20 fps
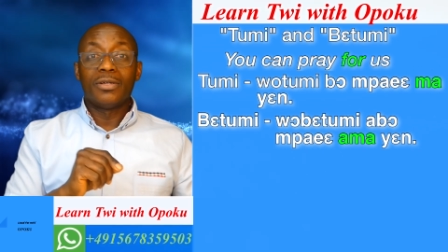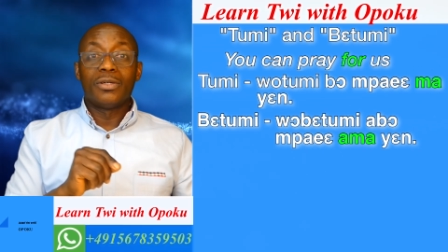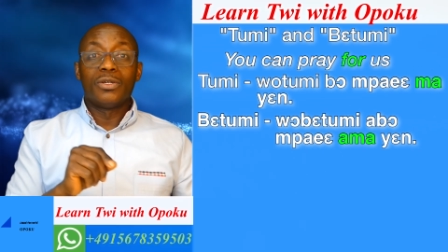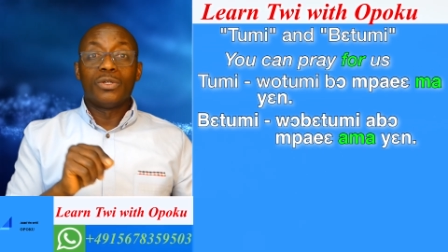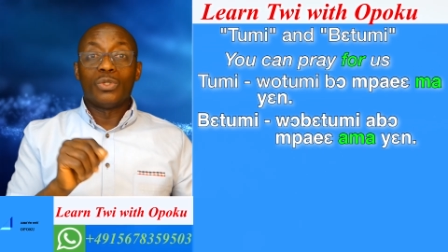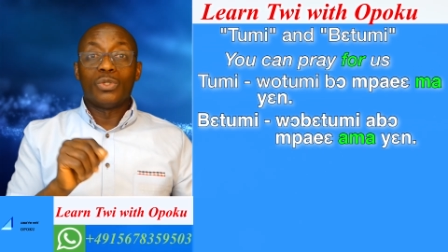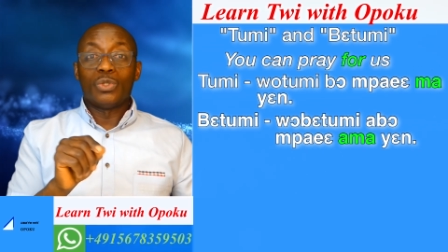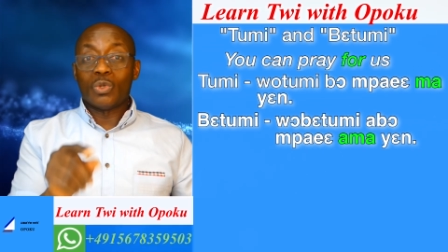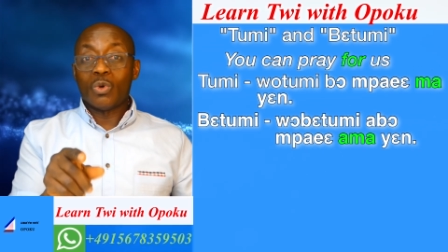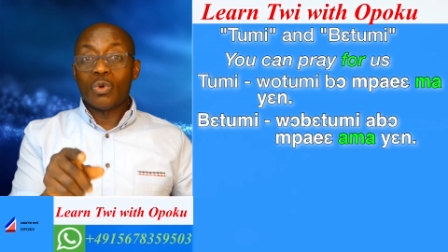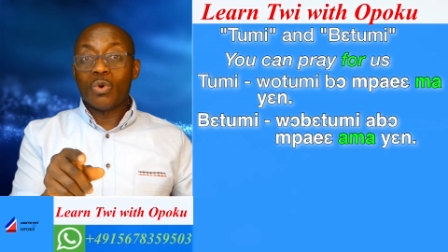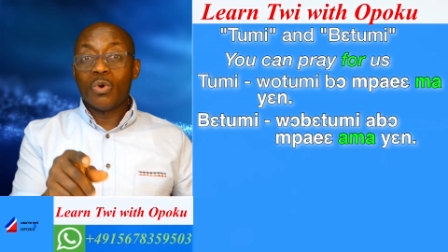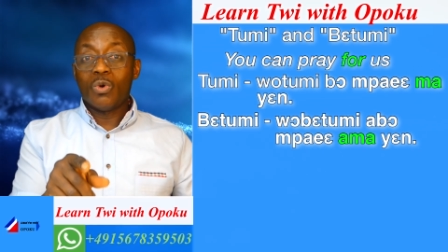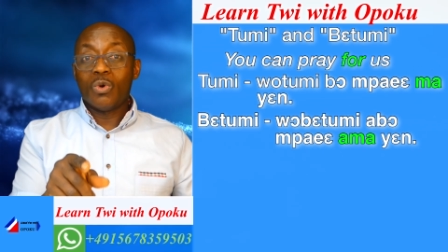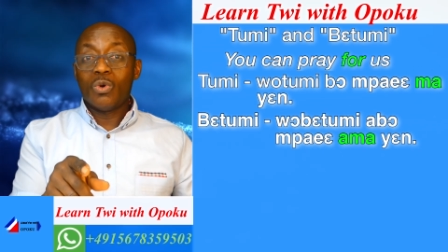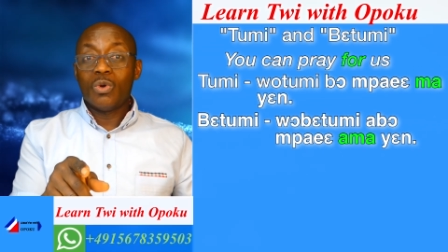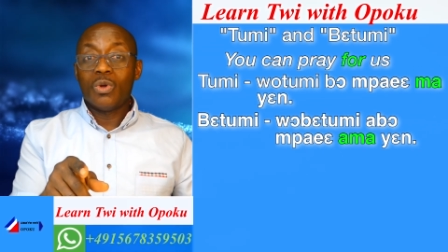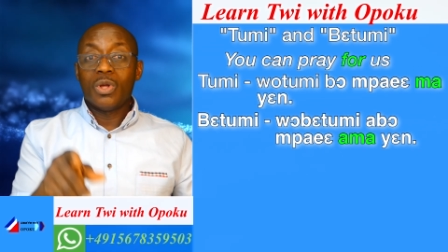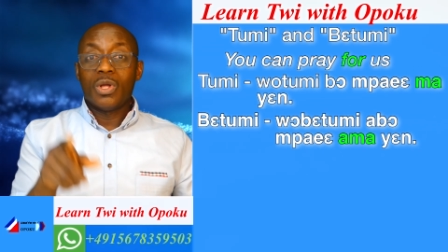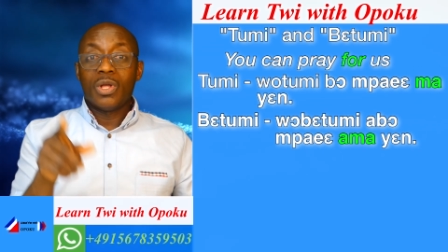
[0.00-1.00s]

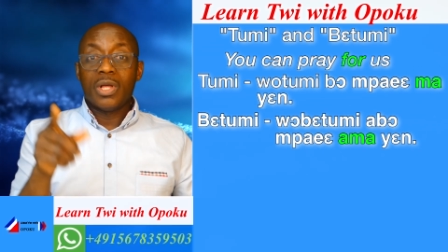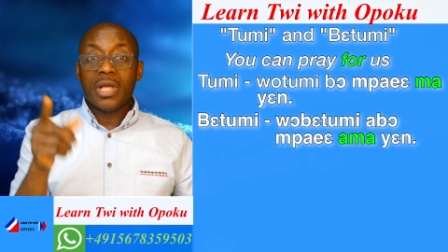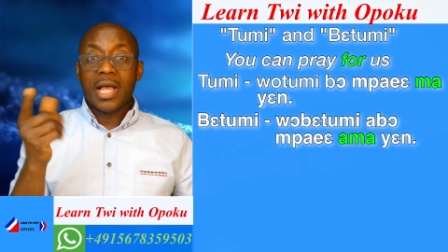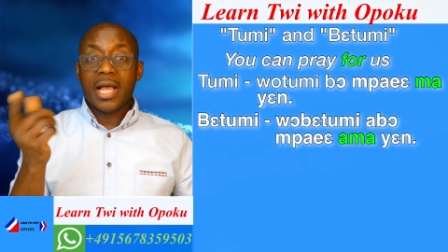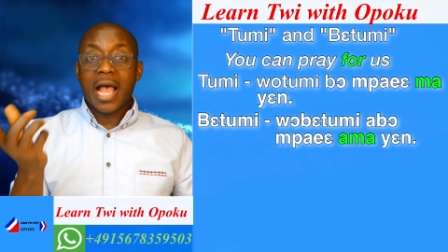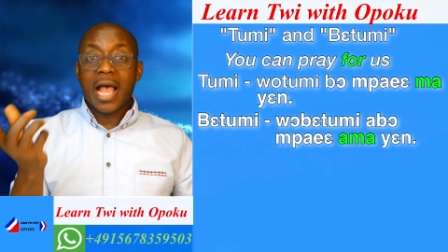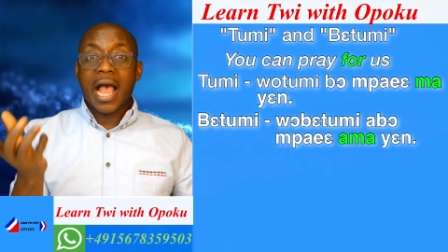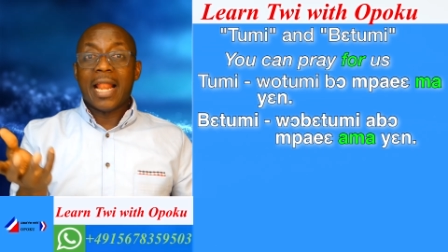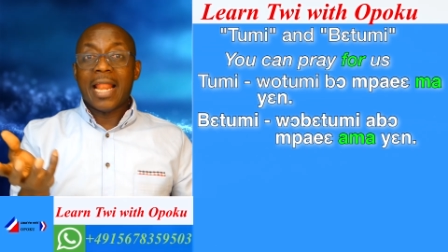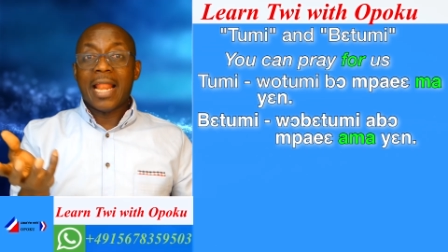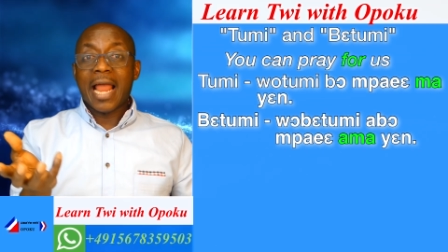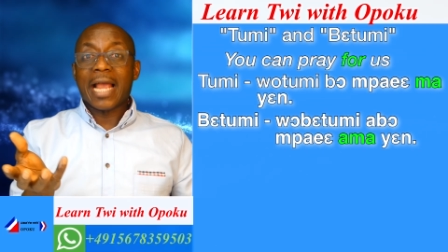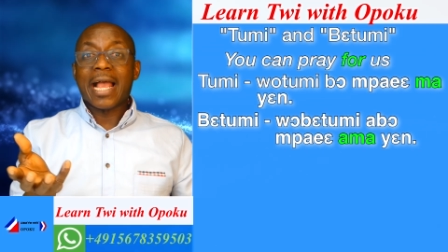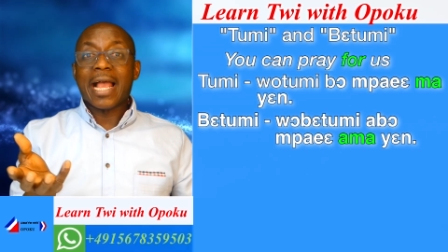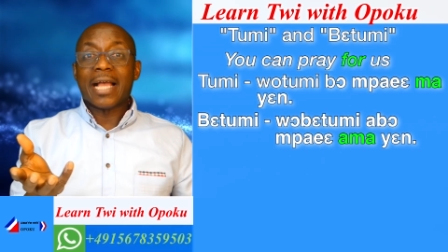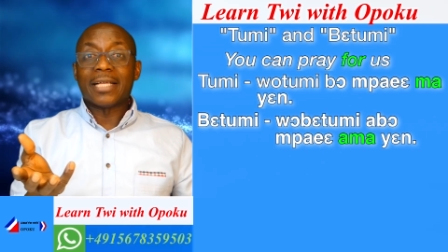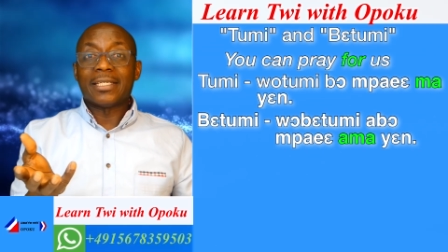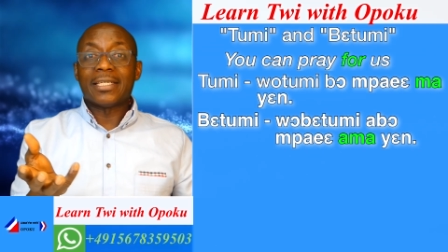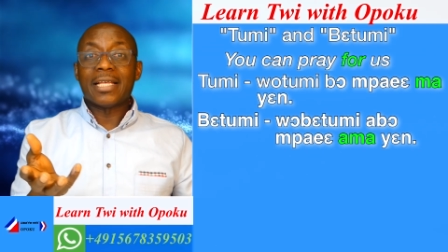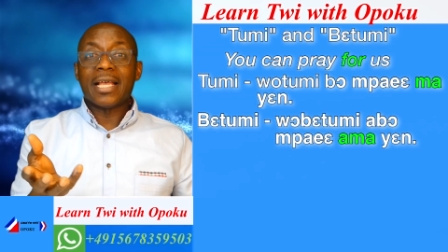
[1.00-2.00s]
So, like I
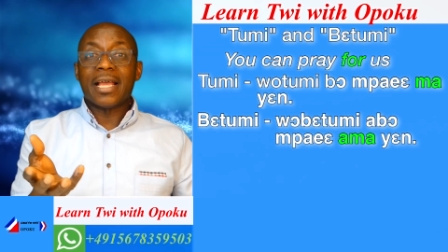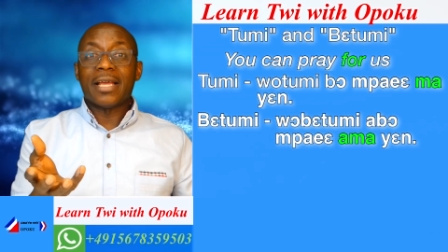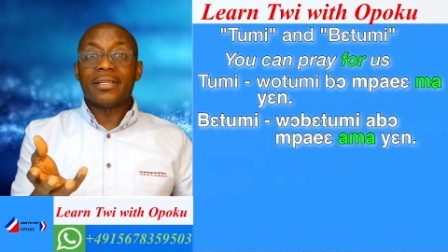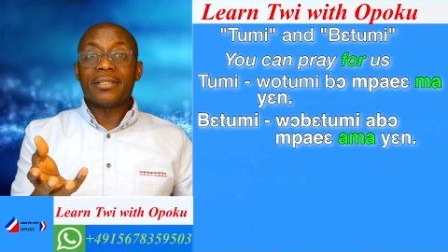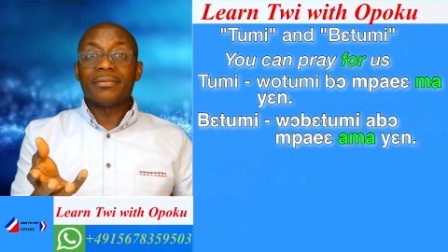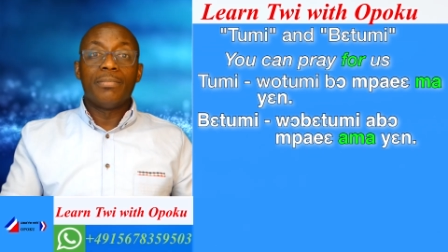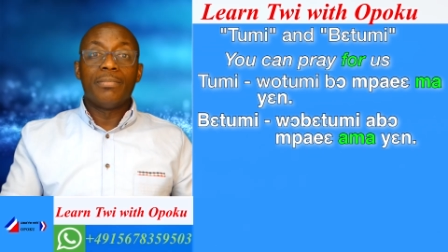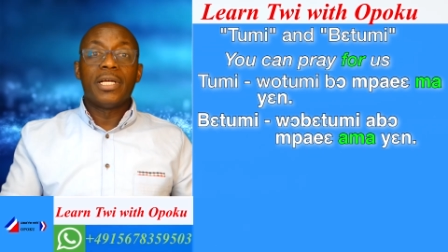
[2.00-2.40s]
said,